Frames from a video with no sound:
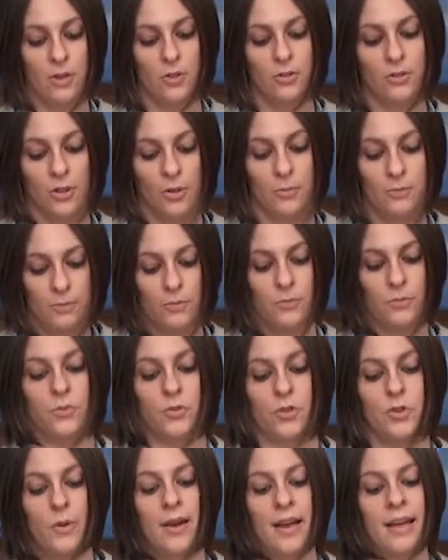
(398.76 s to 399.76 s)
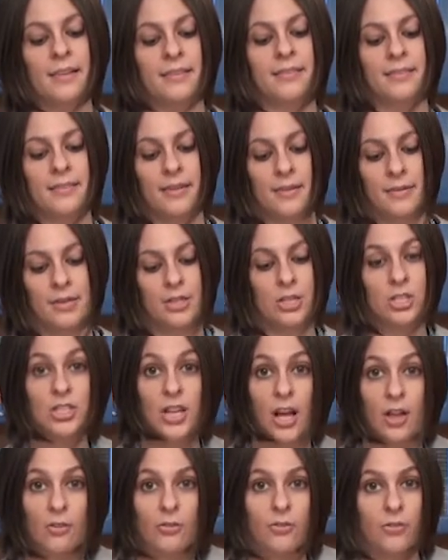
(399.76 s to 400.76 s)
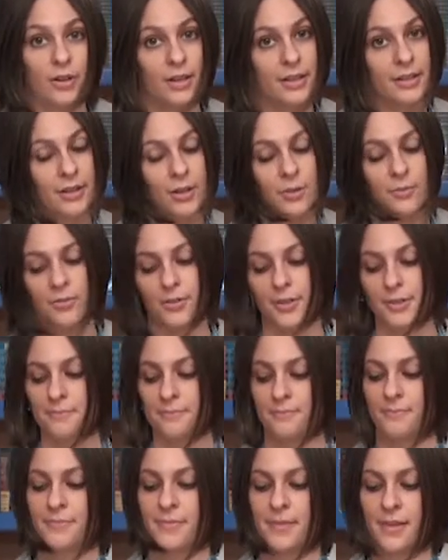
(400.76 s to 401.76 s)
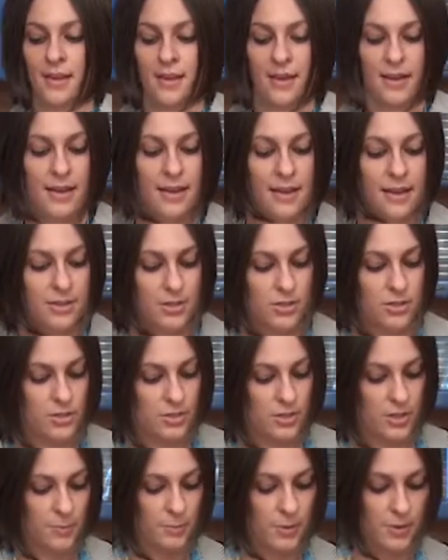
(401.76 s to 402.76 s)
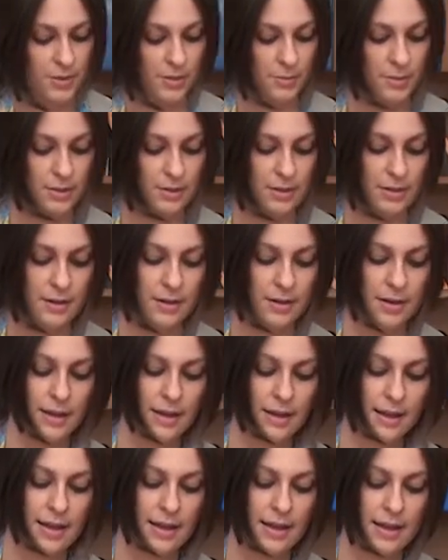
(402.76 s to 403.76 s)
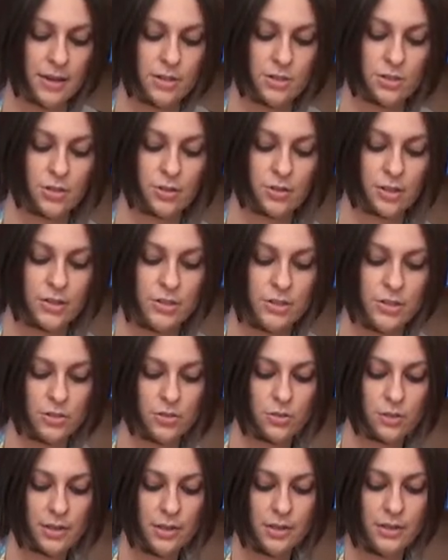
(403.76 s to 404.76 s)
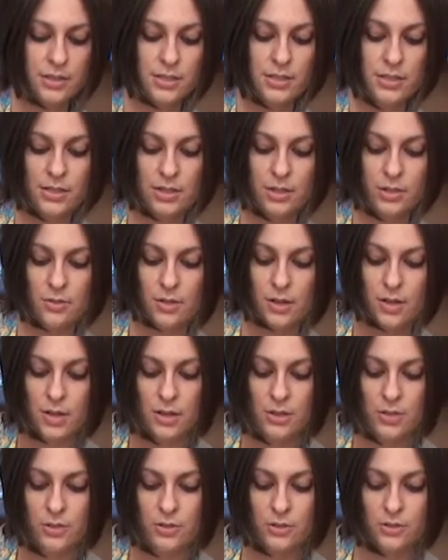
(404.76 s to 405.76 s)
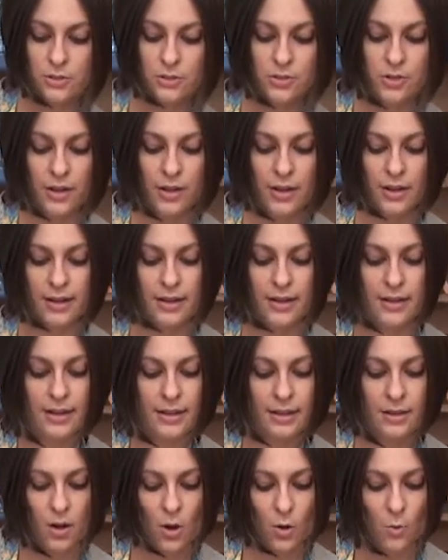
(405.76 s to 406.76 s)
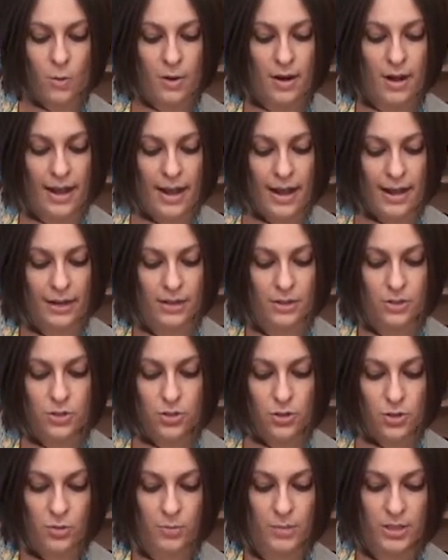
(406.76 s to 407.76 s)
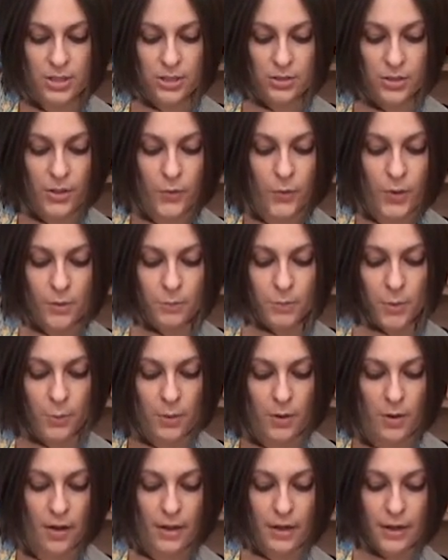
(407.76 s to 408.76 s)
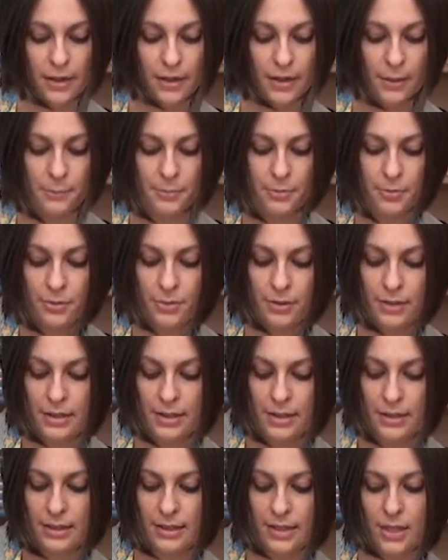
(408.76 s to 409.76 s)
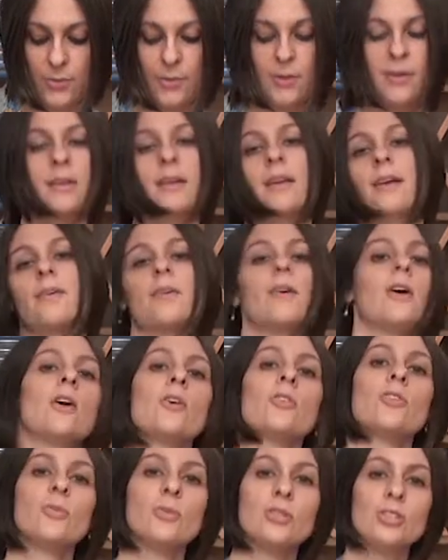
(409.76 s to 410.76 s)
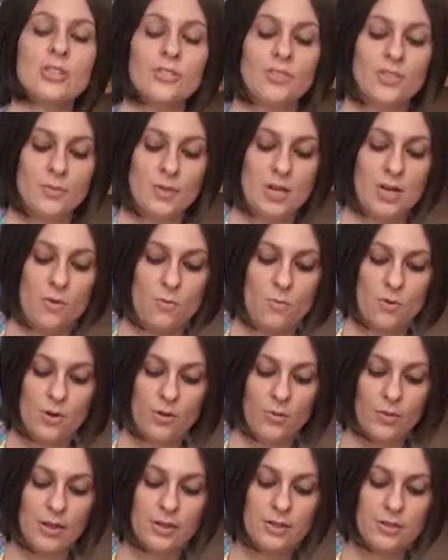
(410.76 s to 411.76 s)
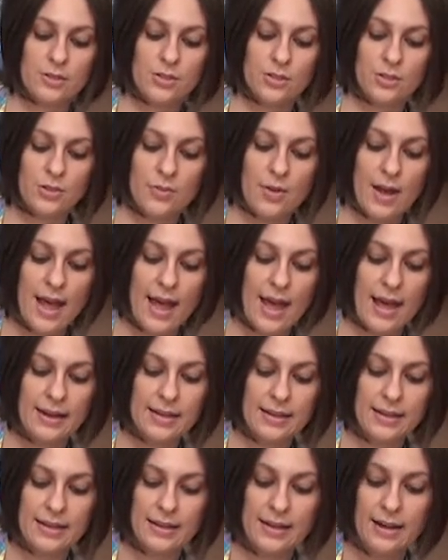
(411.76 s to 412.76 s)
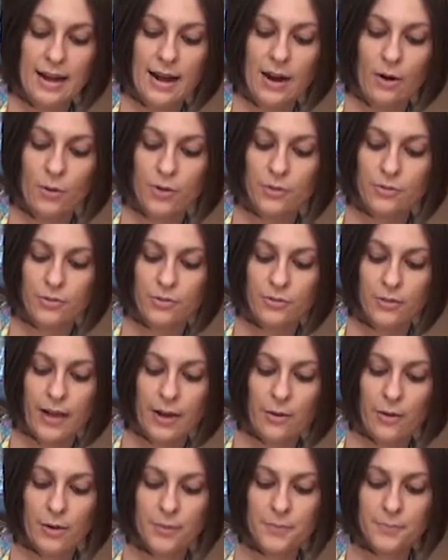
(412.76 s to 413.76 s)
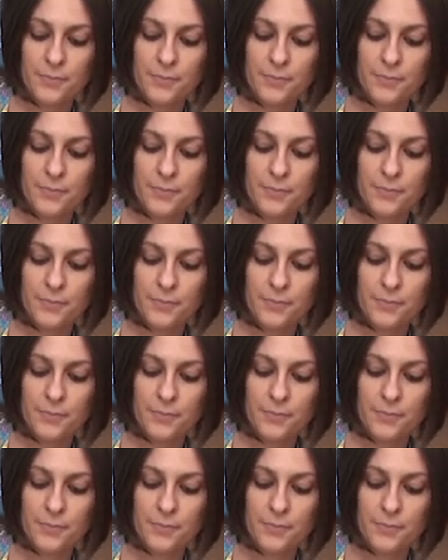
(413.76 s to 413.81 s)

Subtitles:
So, 2 eggs, shell-free, hopefully. And we're just going to put them in there, and you're going to continue to stir. And again, we're not adding too much liquid, but we are going to get pretty liquidy here. So in just a minute, we're going to add in our flour.